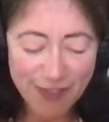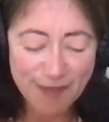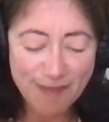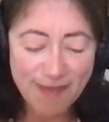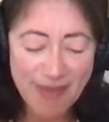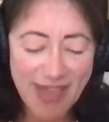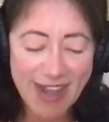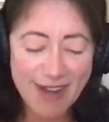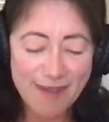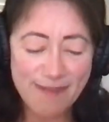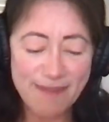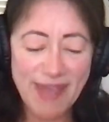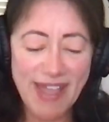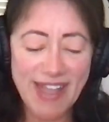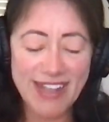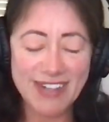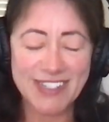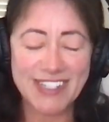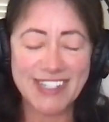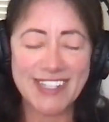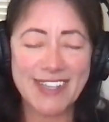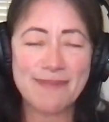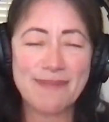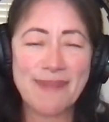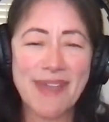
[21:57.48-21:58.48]
so the
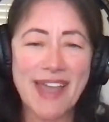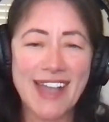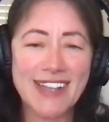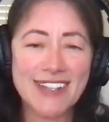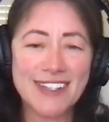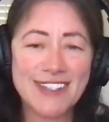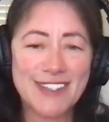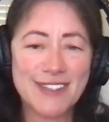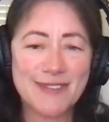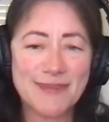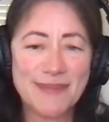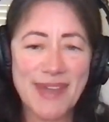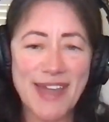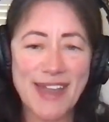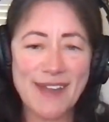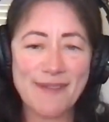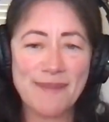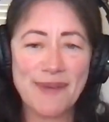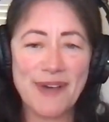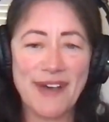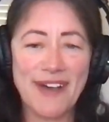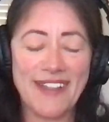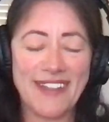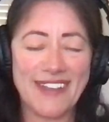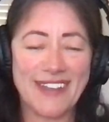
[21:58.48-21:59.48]
meta to get back to the
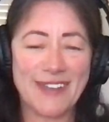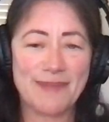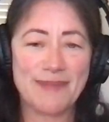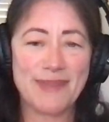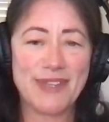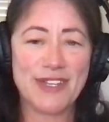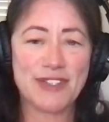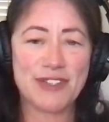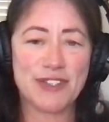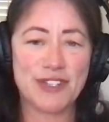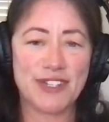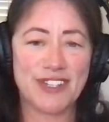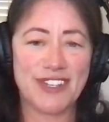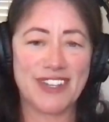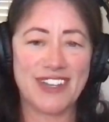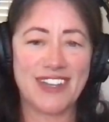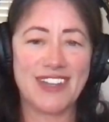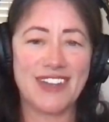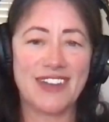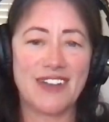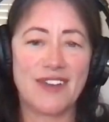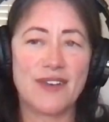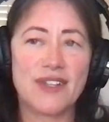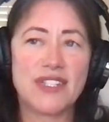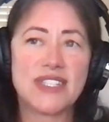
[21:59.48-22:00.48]
metabolic
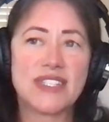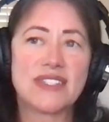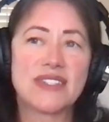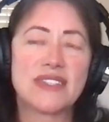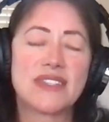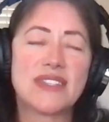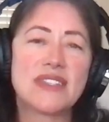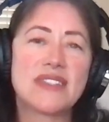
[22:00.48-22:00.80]
mission, you know,